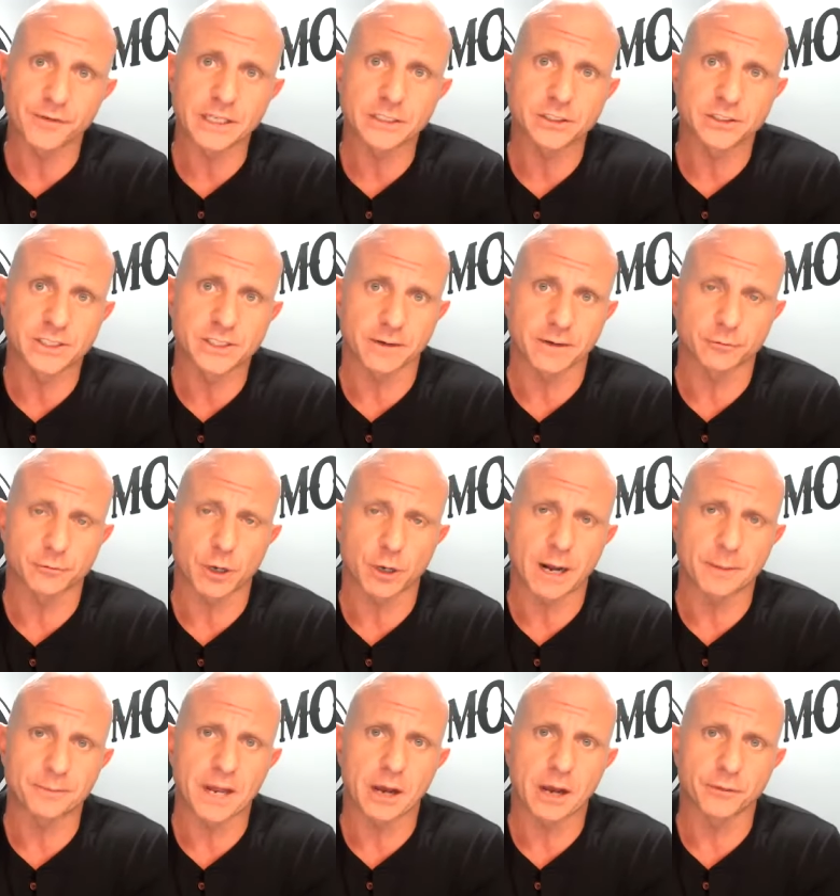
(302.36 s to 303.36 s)
of agents that have
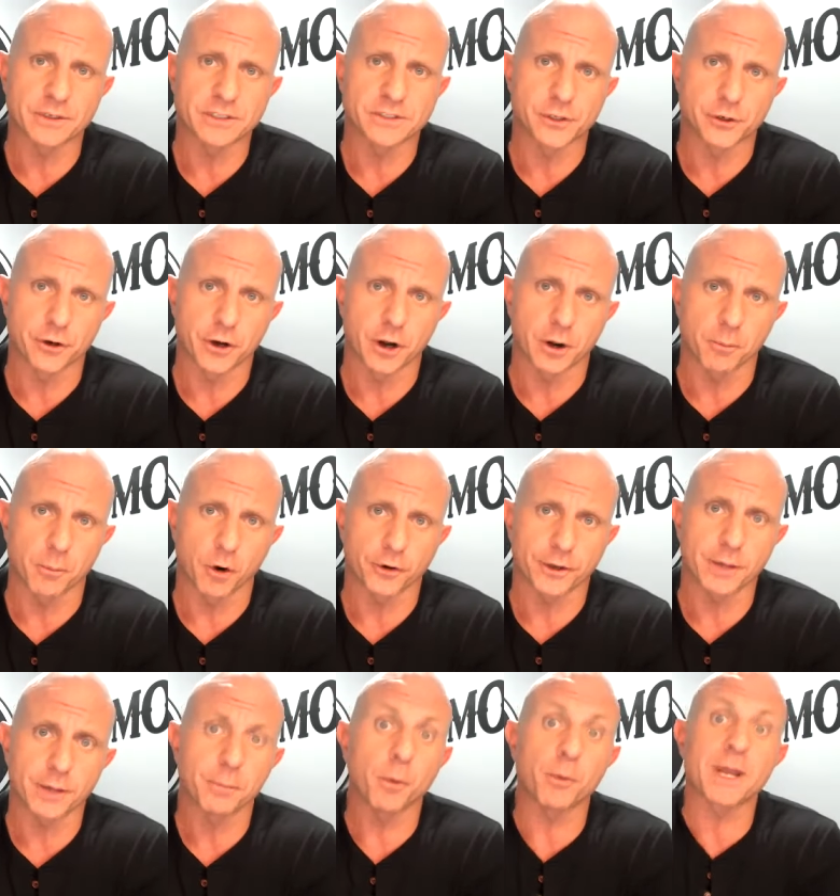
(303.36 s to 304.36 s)
dropped out this year in our
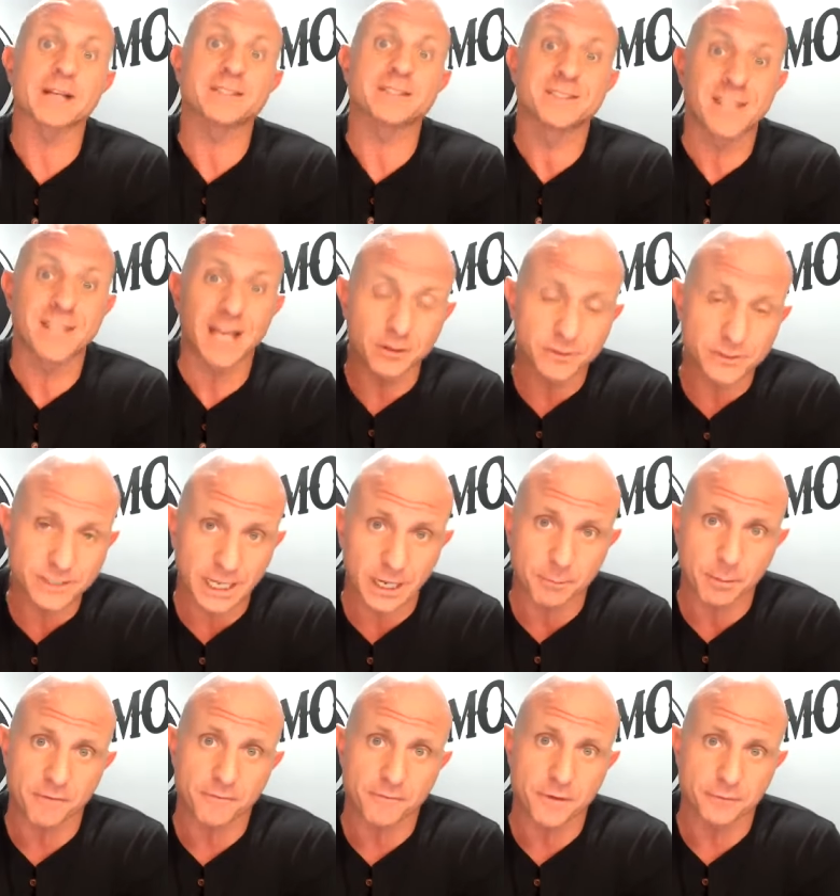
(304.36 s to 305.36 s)
market, but we got sales down
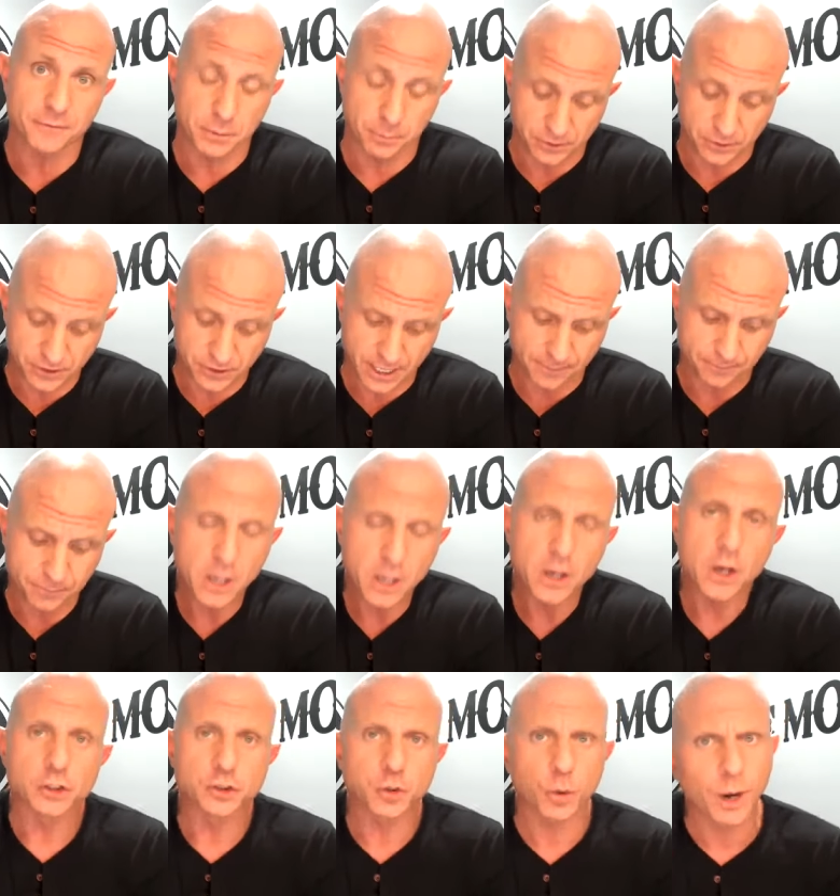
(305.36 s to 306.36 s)
about 50%.
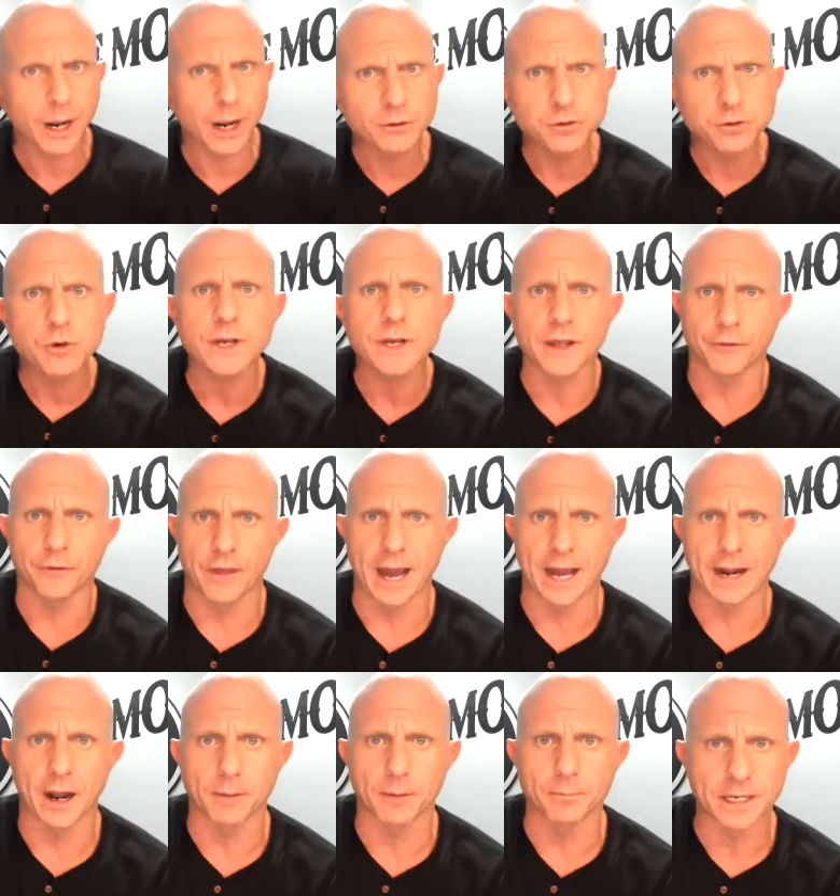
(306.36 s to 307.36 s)
So when I look at
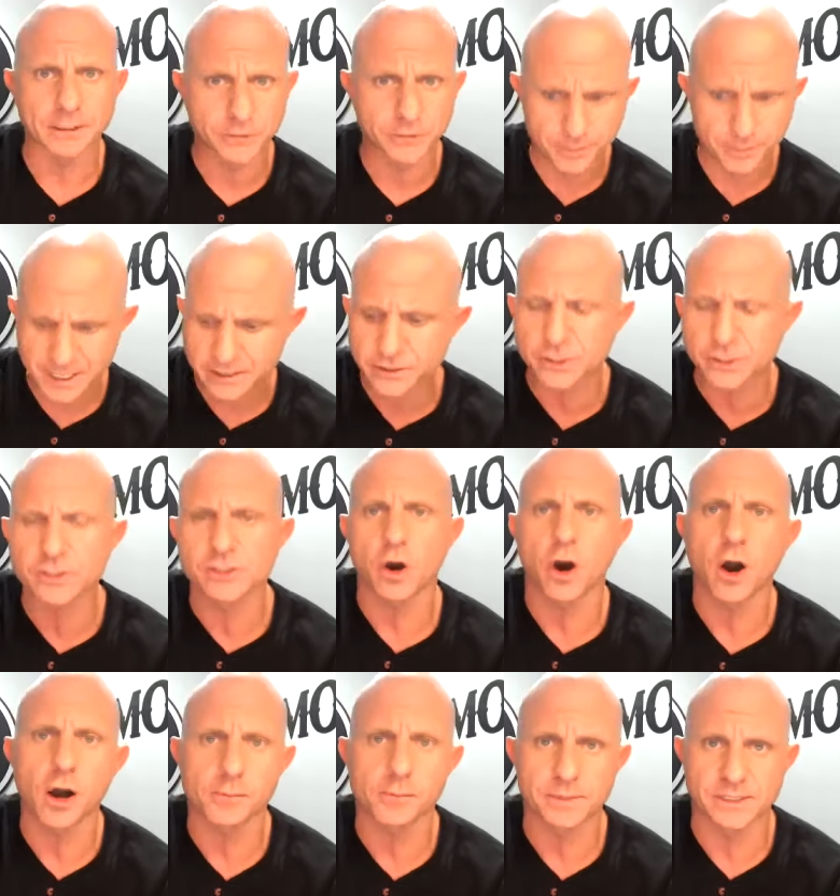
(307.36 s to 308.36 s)
that, I'm like, to me, it's just
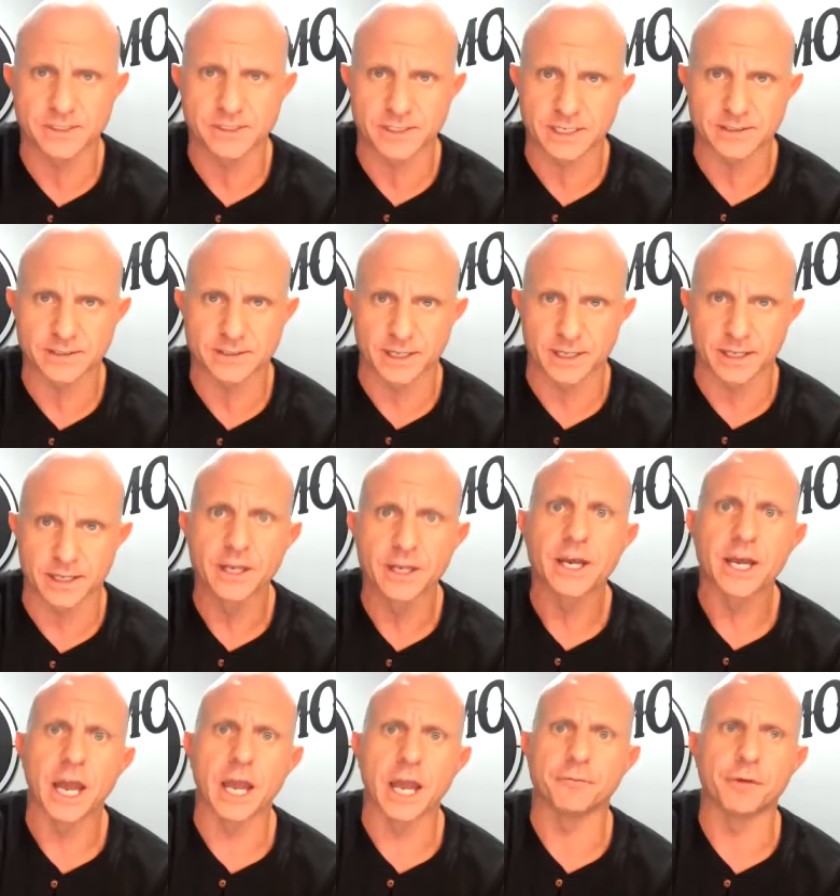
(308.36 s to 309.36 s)
common sense then.
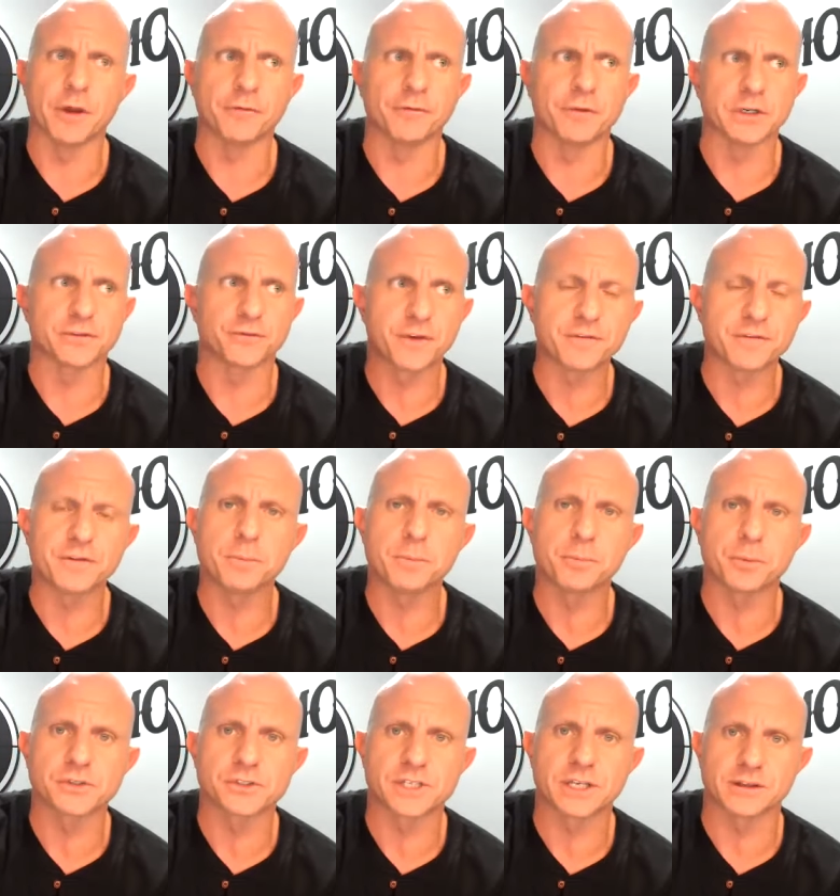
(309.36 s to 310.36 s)
If, if there's
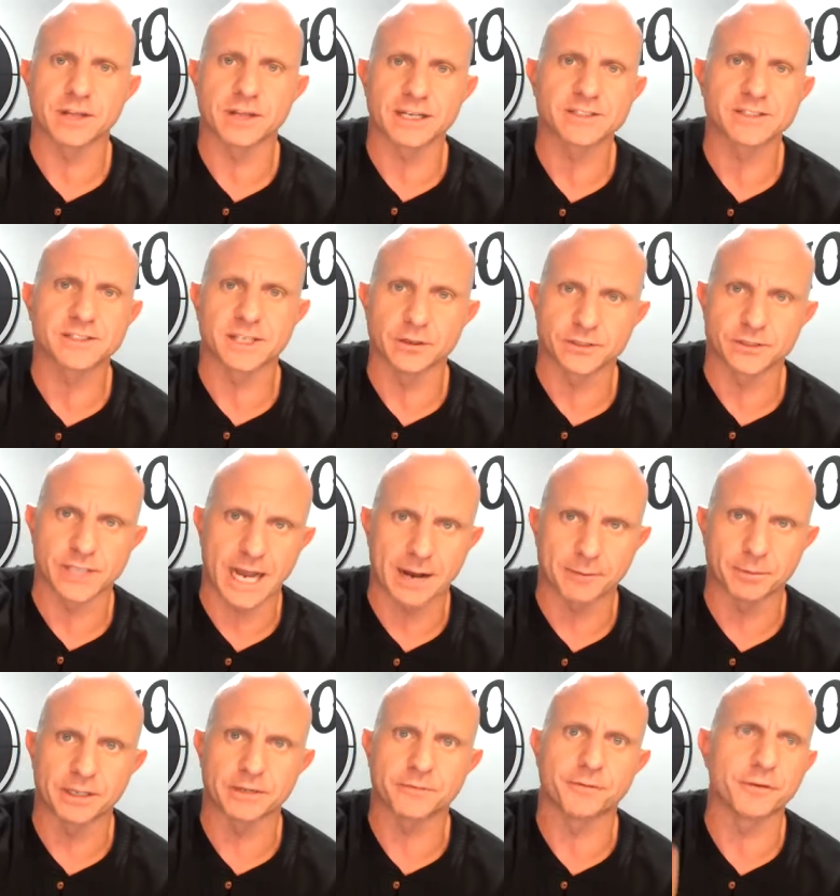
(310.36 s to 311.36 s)
50% less sales
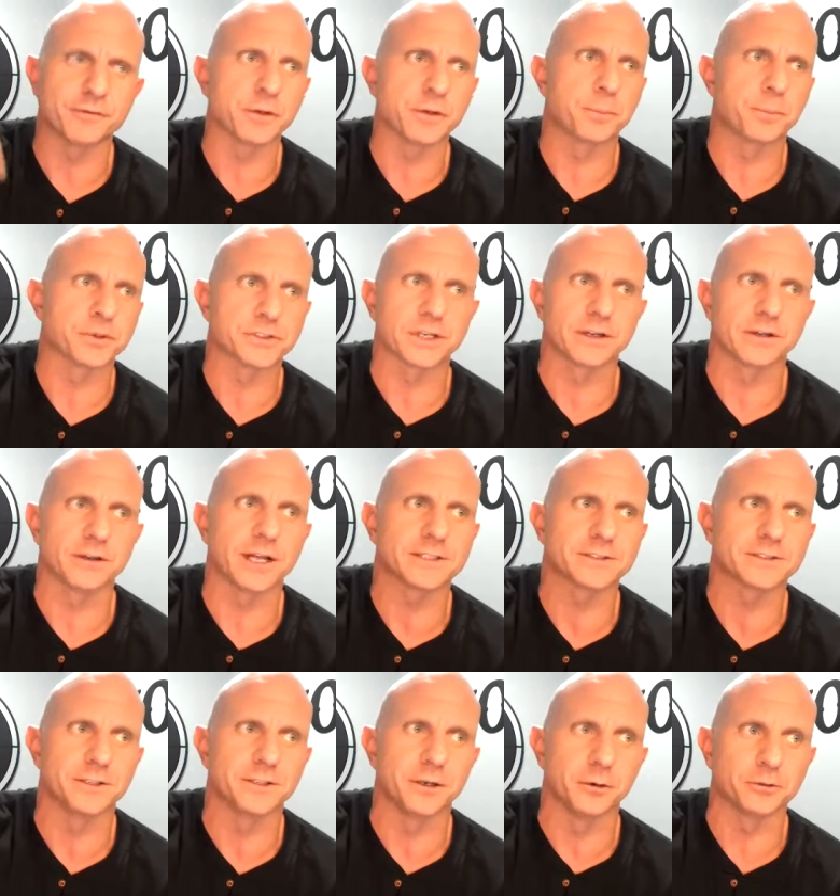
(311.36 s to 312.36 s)
happening, 50%
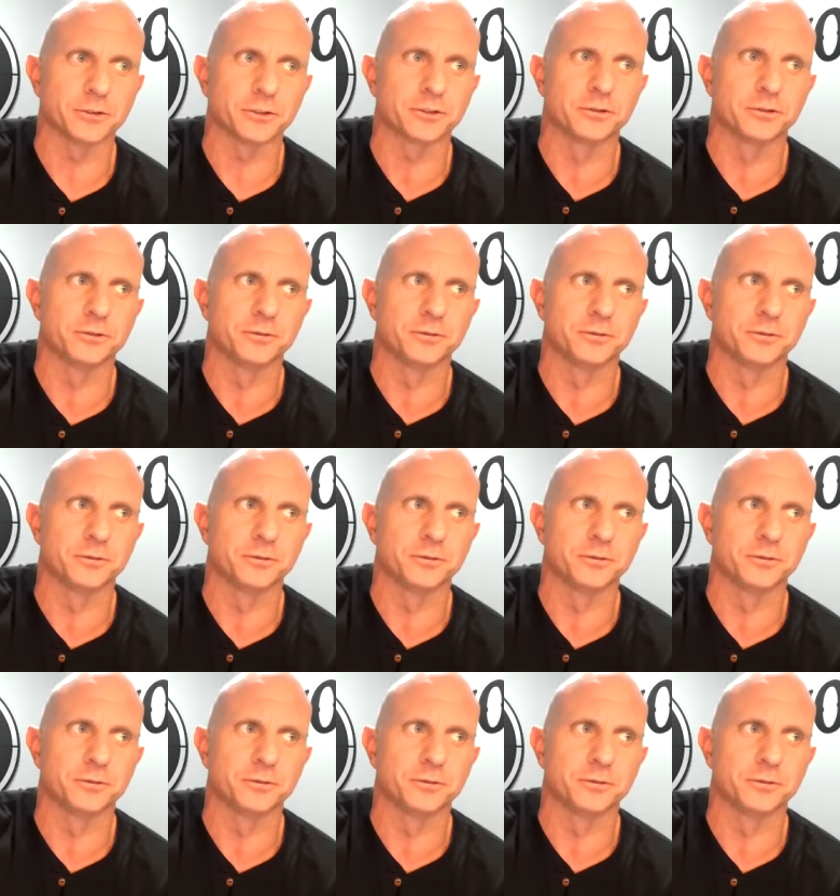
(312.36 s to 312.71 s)
less, you know,